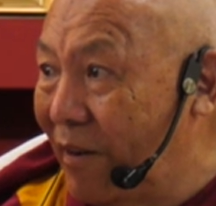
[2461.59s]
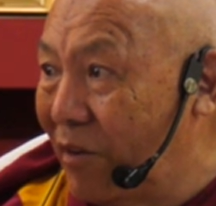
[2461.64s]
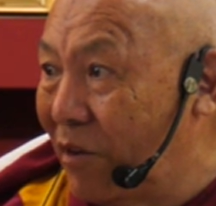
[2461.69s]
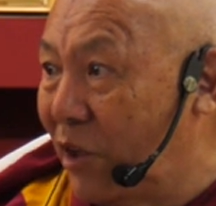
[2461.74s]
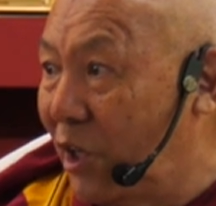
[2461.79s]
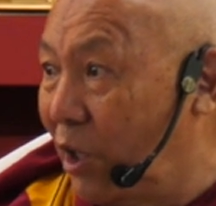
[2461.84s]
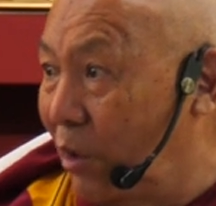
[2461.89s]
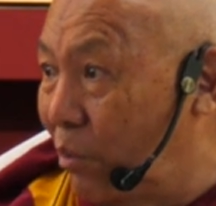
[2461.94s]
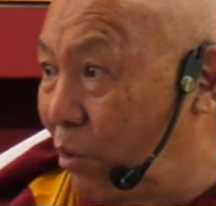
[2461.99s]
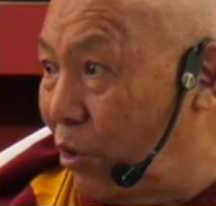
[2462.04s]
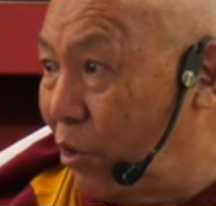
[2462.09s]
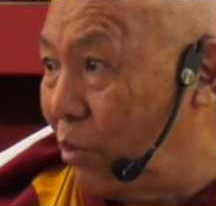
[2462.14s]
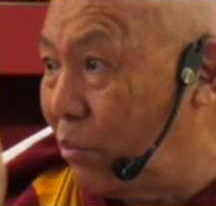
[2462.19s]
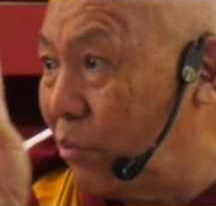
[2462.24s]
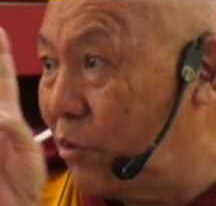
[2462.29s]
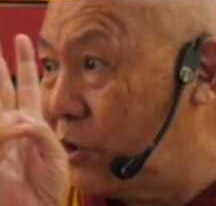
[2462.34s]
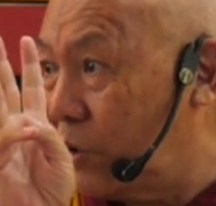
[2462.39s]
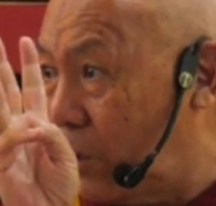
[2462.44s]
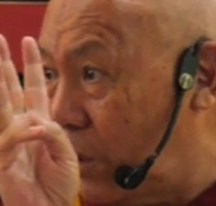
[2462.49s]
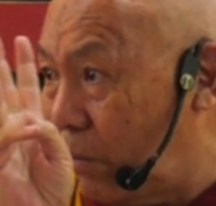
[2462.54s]
Three
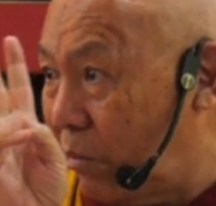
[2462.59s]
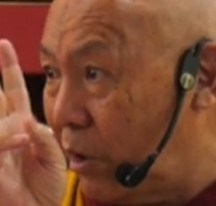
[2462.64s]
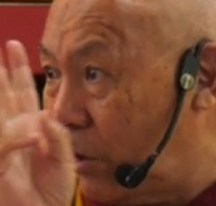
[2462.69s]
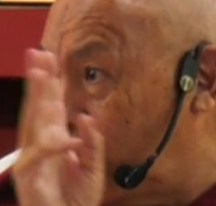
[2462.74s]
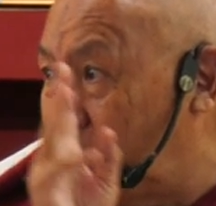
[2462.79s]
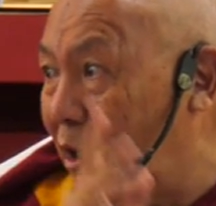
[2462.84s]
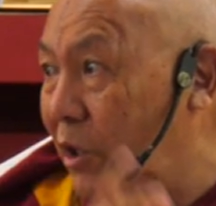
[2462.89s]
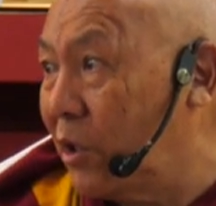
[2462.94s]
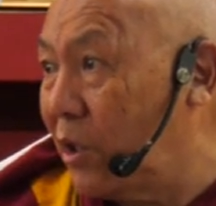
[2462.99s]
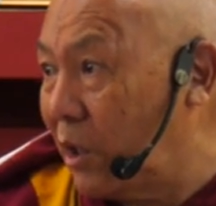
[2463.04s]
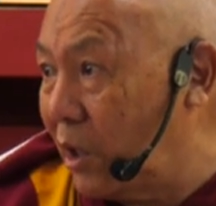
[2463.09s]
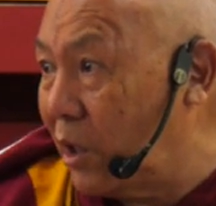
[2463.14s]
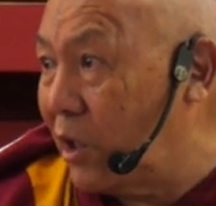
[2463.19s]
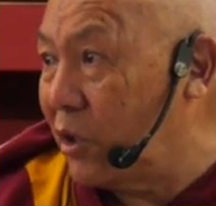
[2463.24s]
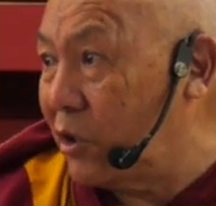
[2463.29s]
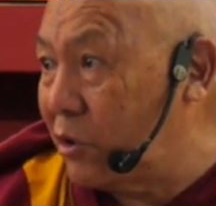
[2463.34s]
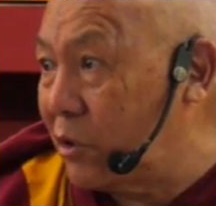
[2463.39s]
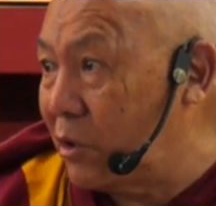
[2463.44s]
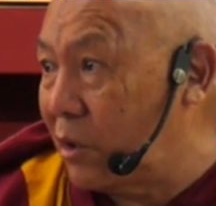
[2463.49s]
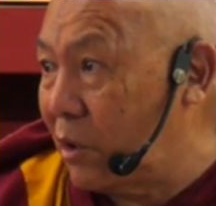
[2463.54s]
volumes available in
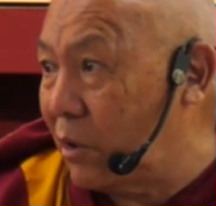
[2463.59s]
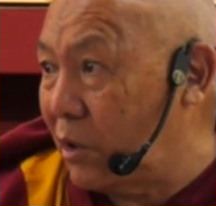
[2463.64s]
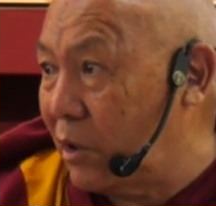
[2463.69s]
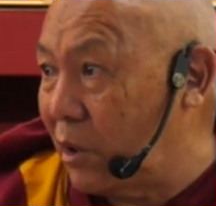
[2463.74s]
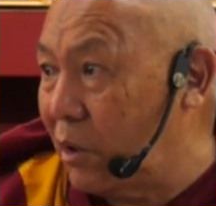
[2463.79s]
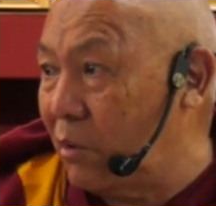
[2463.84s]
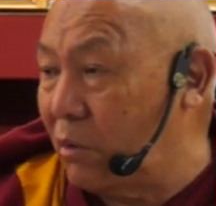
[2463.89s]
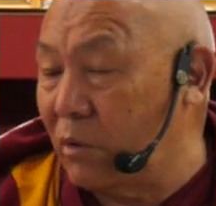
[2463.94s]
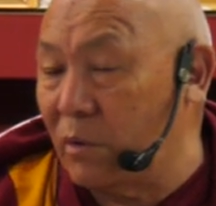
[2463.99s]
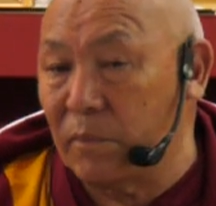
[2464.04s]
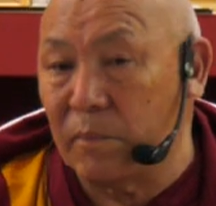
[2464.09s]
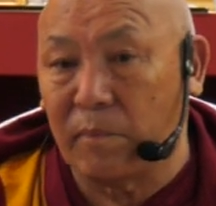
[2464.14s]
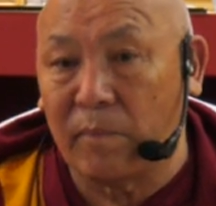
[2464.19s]
English right now.